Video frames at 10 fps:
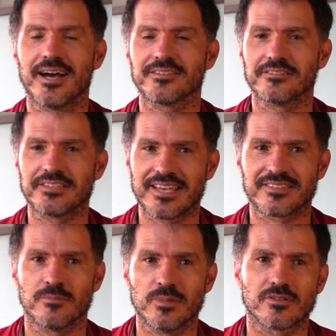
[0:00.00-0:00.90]
as a
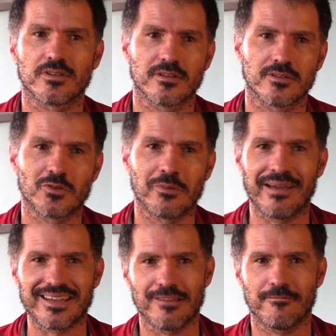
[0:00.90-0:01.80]
testament to the
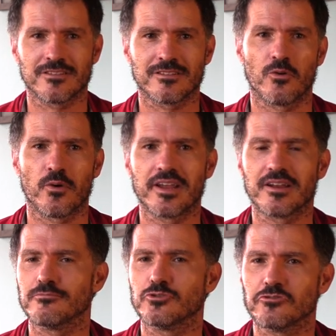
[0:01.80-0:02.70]
magnificent
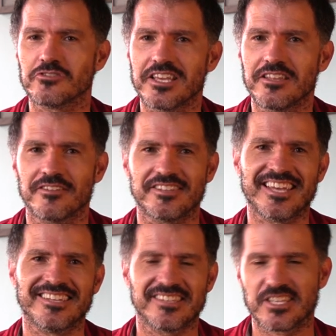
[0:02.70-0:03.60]
reign of Justinian
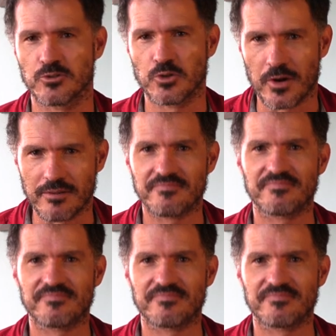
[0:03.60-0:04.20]
and Theodora,